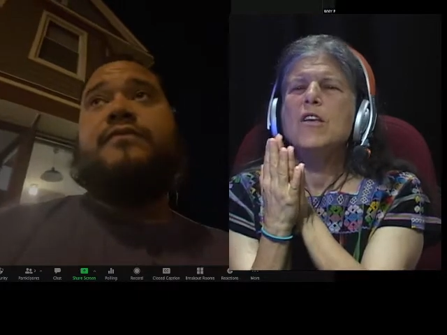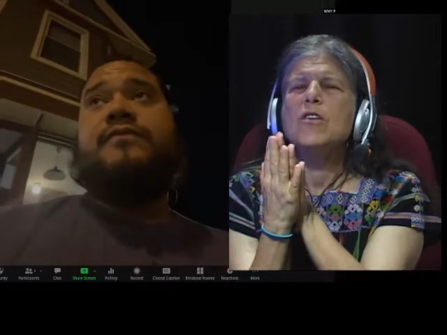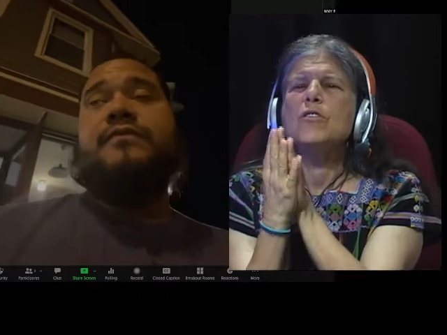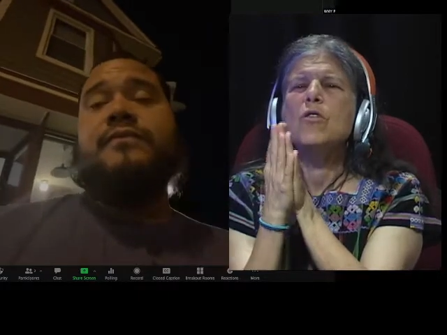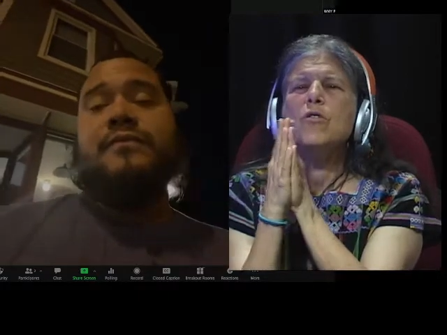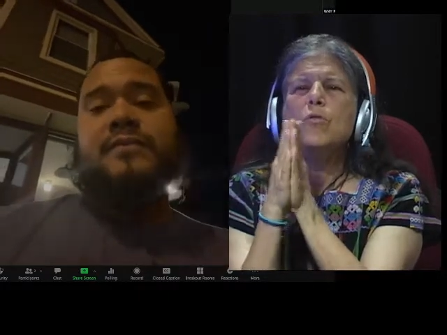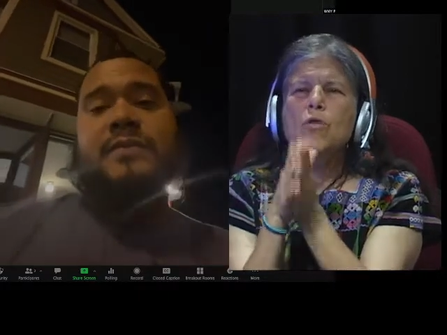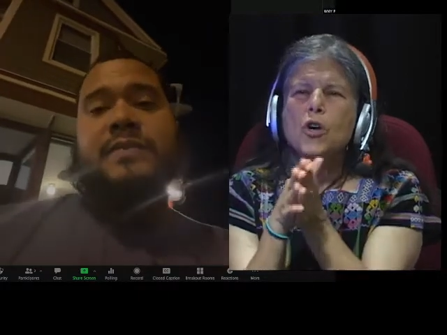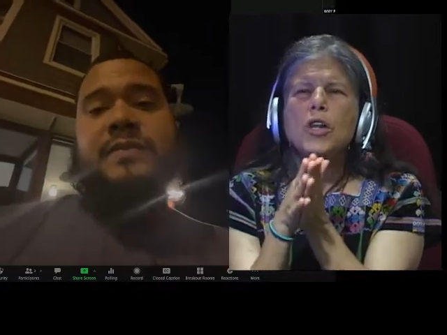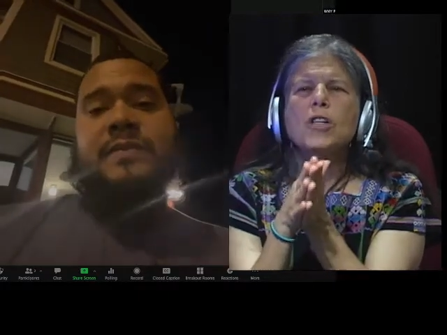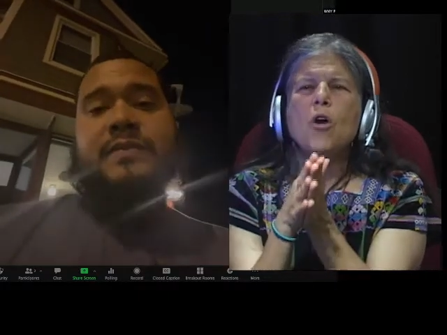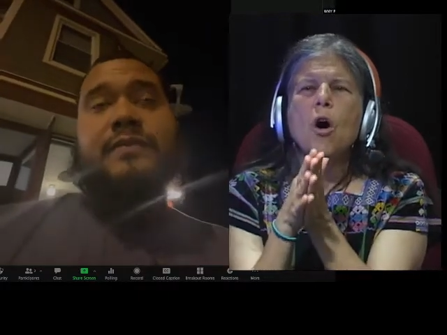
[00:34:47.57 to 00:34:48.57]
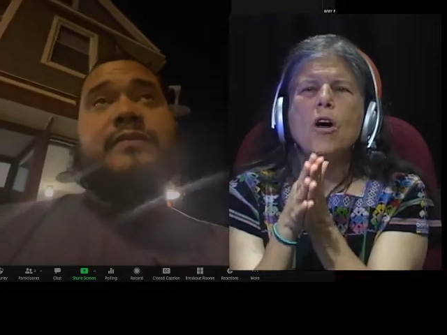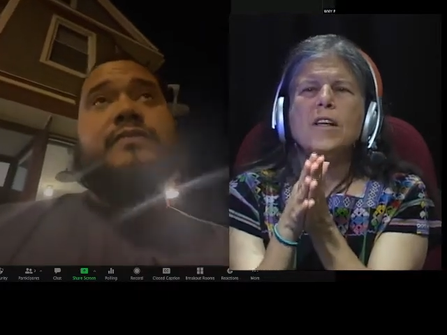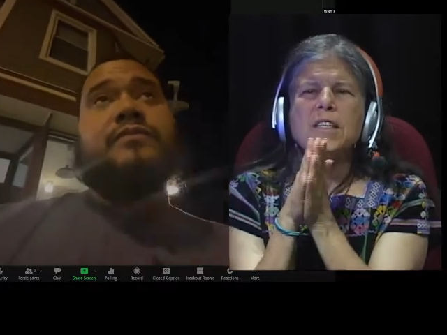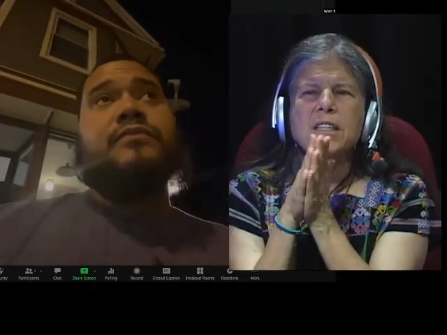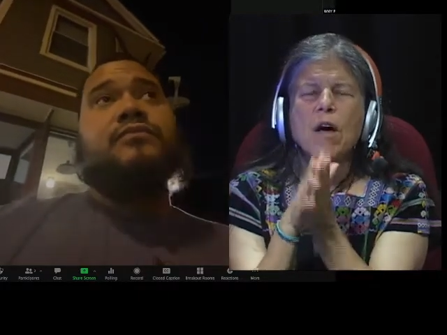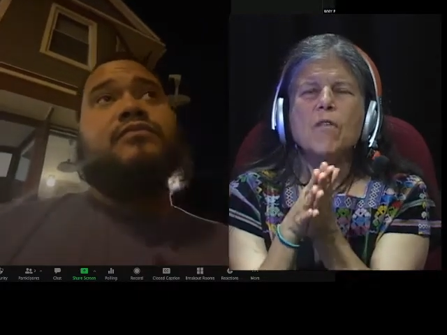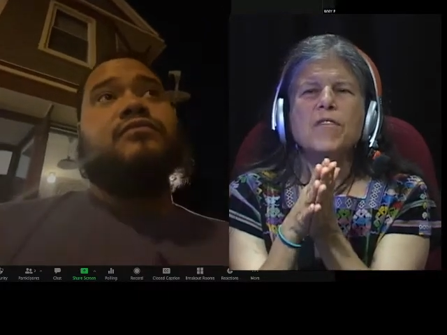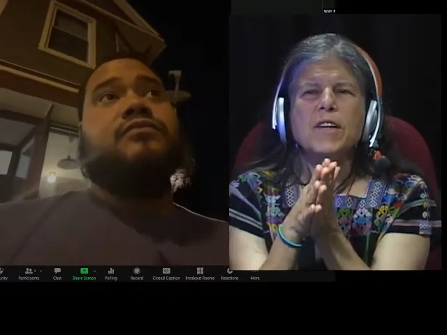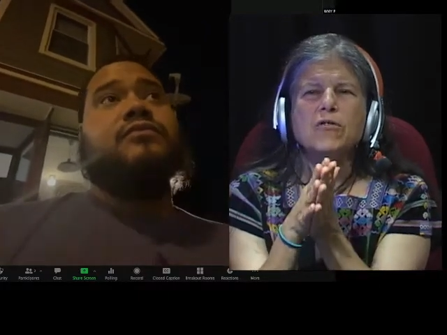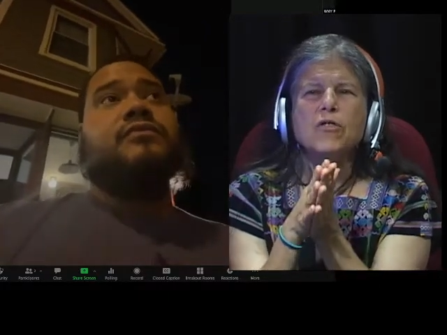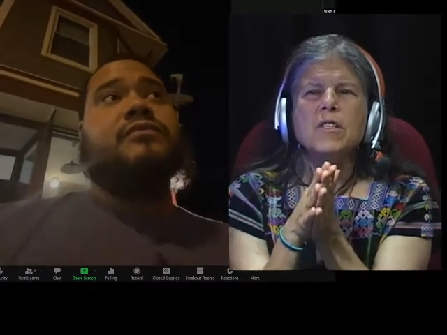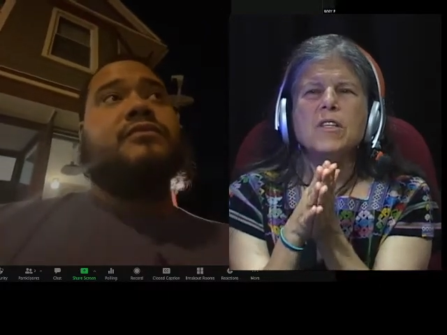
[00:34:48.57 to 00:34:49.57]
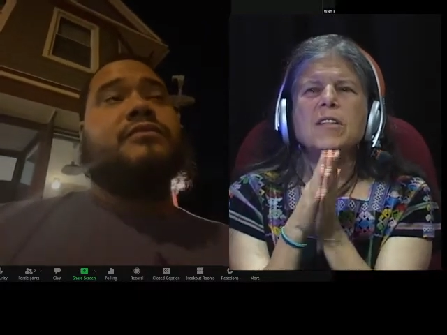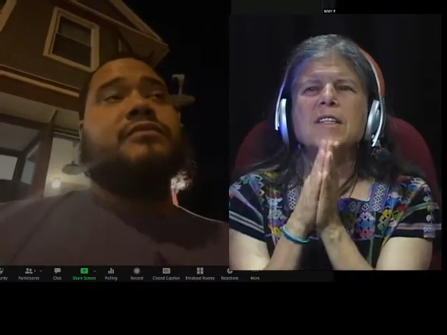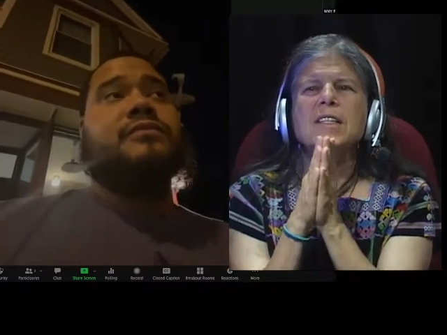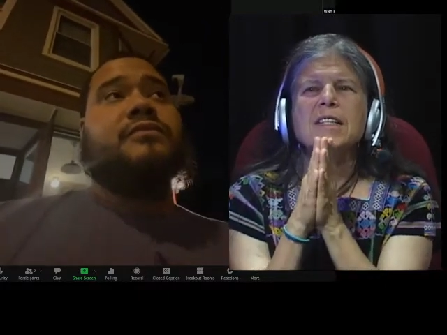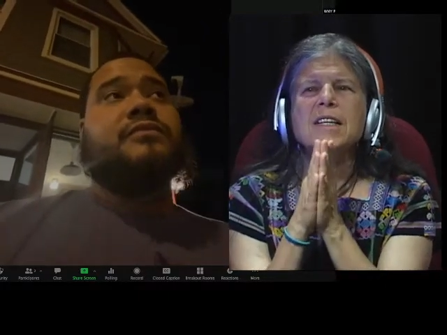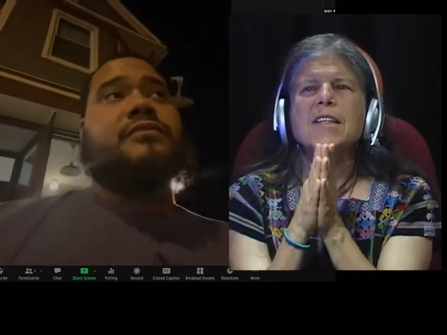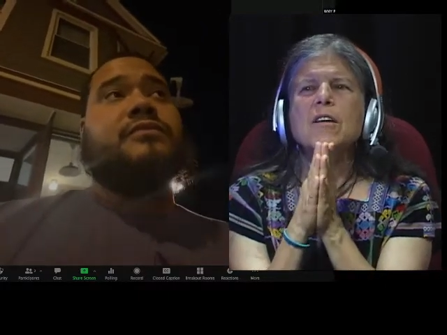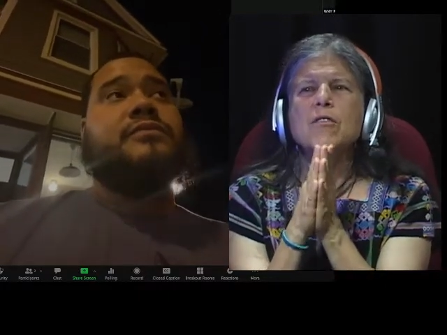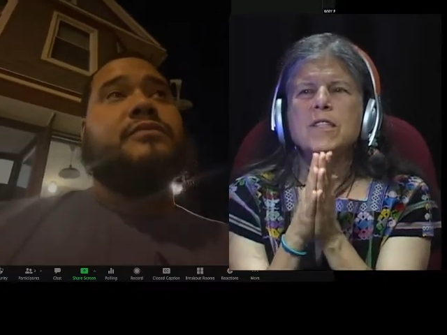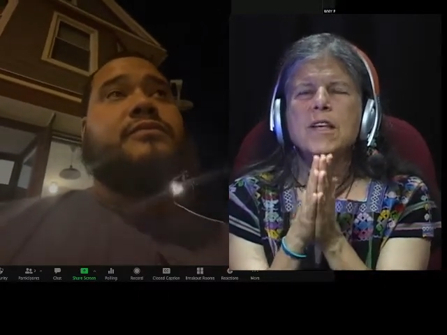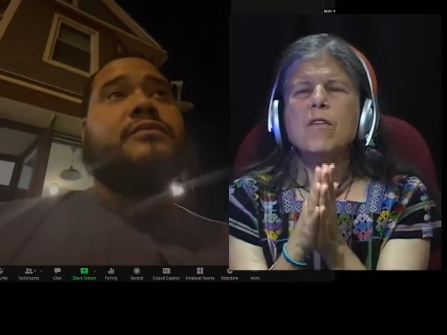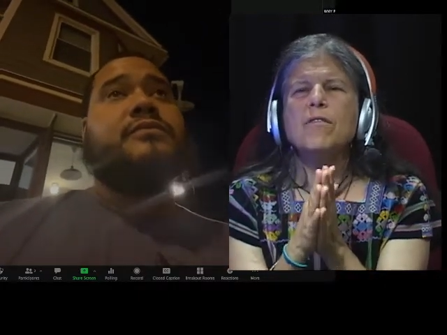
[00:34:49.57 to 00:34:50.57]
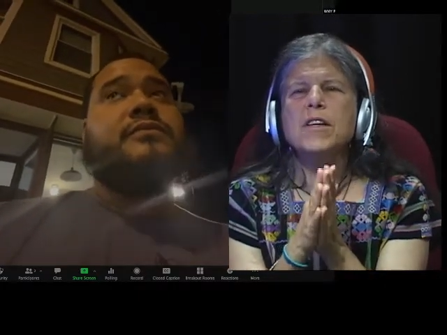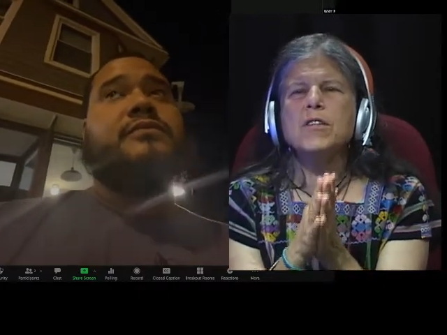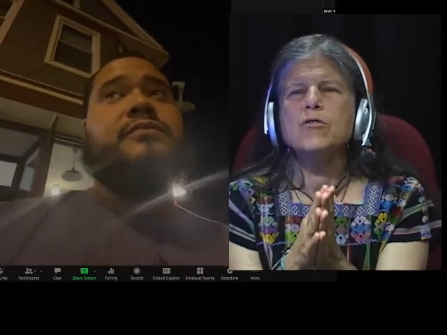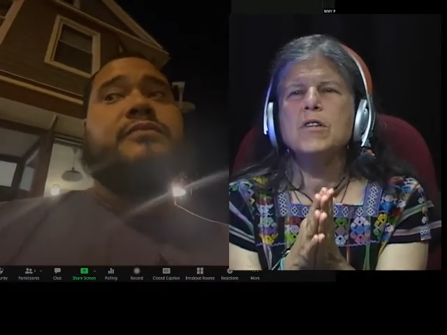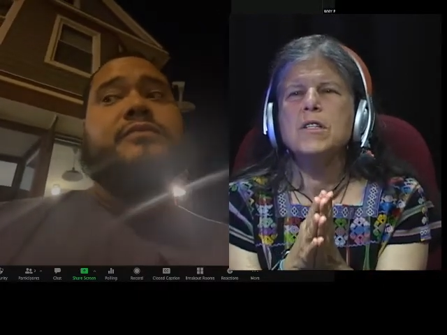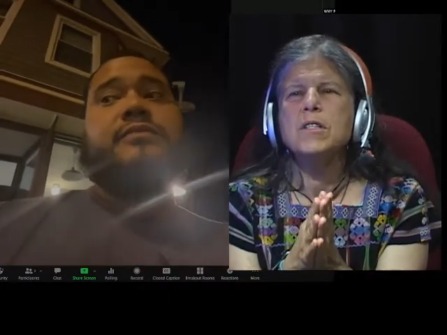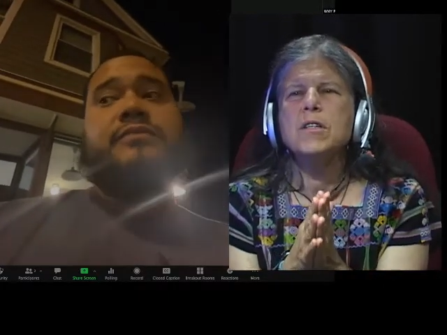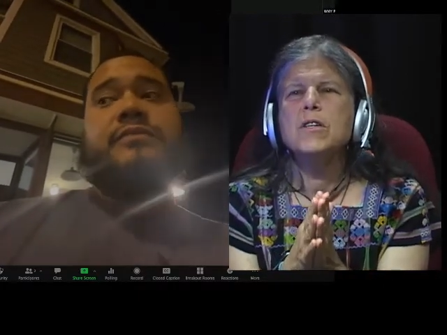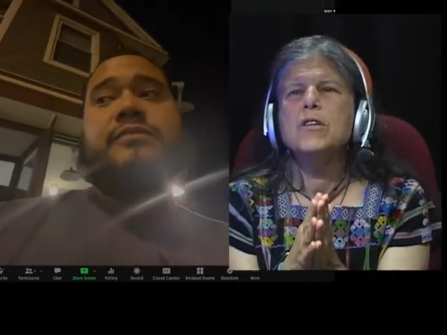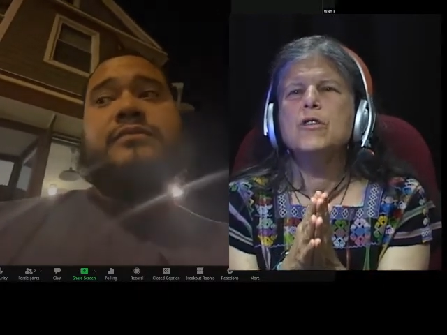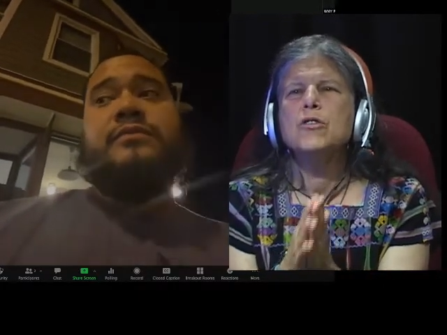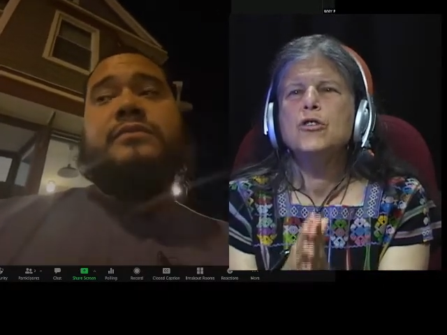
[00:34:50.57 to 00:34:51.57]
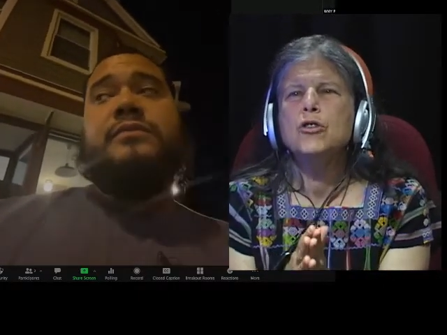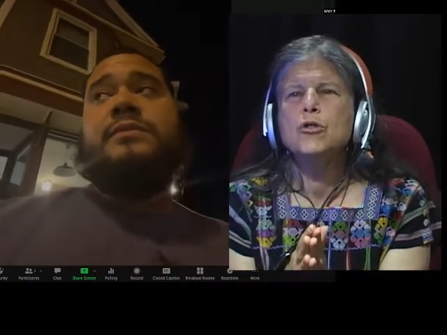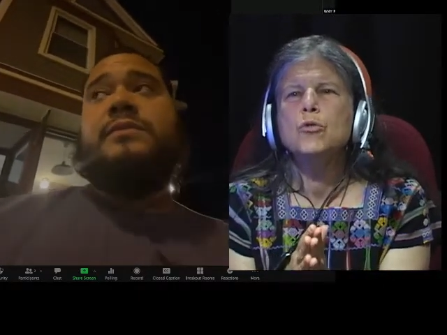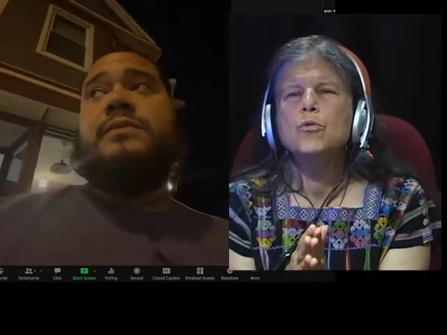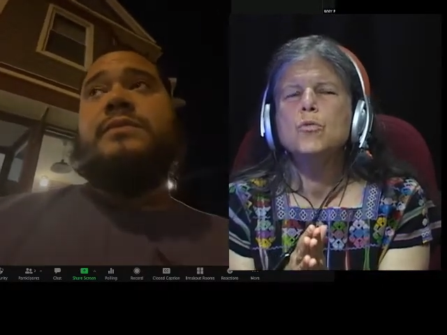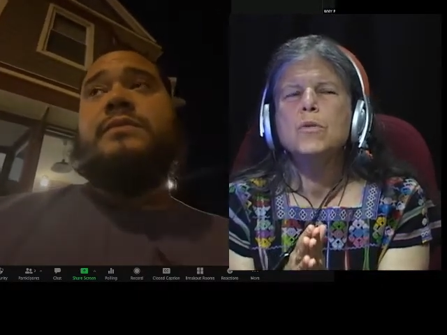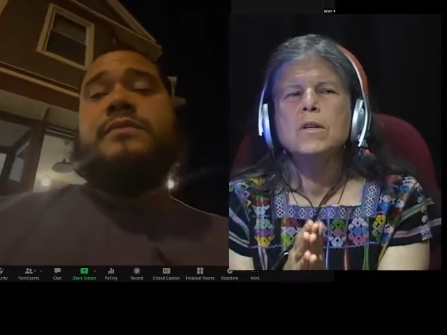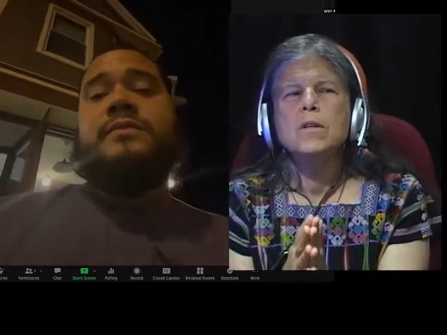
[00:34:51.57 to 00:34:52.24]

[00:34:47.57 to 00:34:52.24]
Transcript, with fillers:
Speaker 1: So you could call it self-interest because it's in their self-interest to